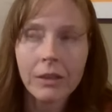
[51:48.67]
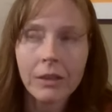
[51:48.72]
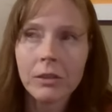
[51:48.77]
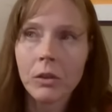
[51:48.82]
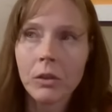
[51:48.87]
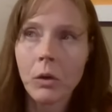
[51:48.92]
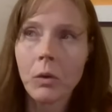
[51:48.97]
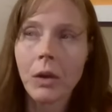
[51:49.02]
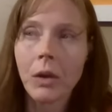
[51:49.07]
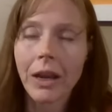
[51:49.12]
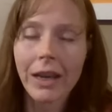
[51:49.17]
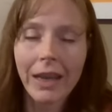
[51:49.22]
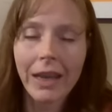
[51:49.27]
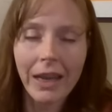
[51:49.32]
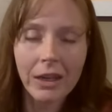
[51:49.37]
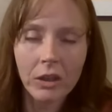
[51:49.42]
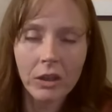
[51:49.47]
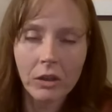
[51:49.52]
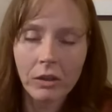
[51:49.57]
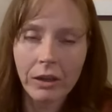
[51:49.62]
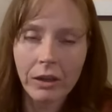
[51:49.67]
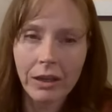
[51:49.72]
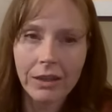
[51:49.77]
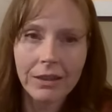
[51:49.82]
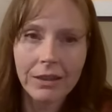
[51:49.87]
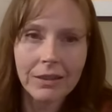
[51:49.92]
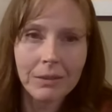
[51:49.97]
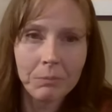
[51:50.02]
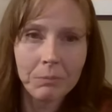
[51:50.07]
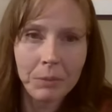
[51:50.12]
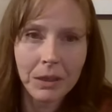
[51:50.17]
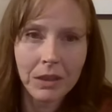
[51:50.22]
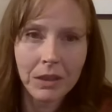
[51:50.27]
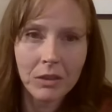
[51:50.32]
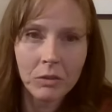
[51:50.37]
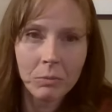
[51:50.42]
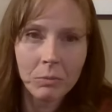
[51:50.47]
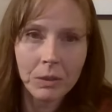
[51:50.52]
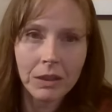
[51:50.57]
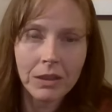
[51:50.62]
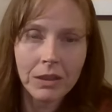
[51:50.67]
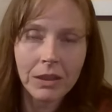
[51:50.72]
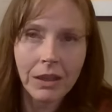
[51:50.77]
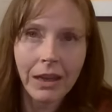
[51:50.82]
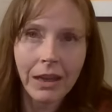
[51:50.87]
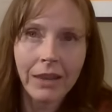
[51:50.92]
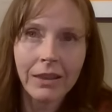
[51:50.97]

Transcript: So again, you're creating this impingement